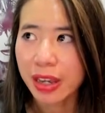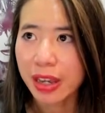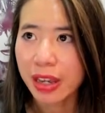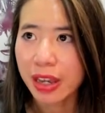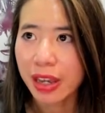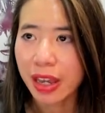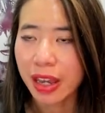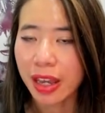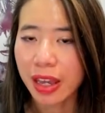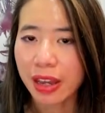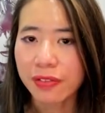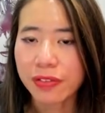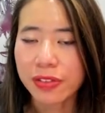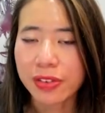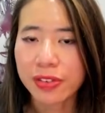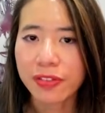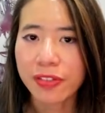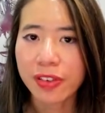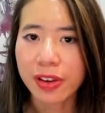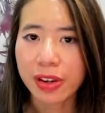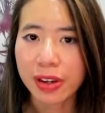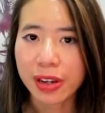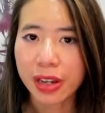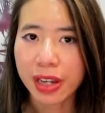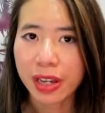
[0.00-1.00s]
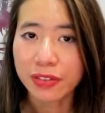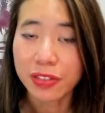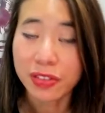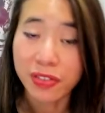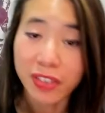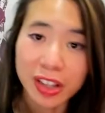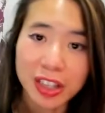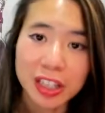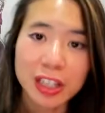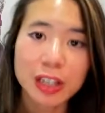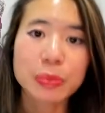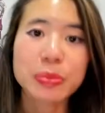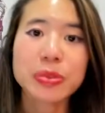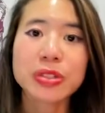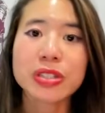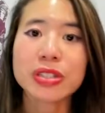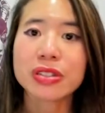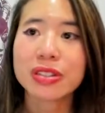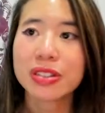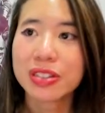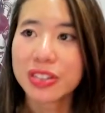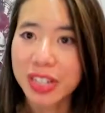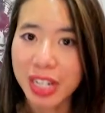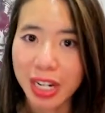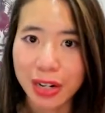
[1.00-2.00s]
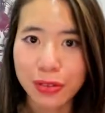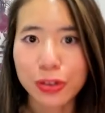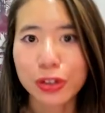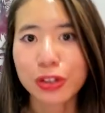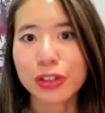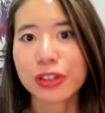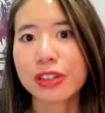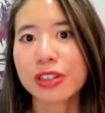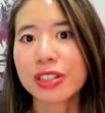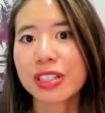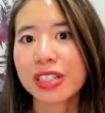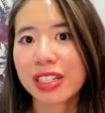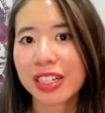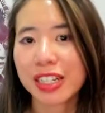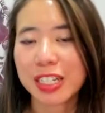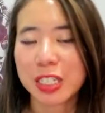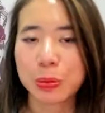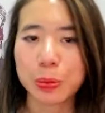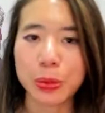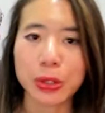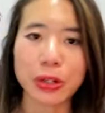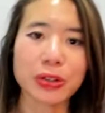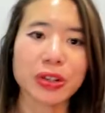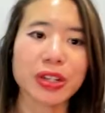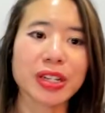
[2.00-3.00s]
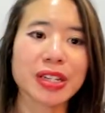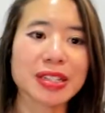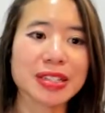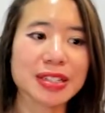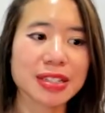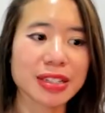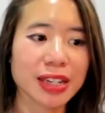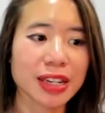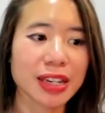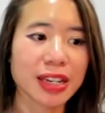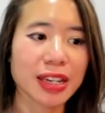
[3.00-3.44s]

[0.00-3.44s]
have developed, discovered, experienced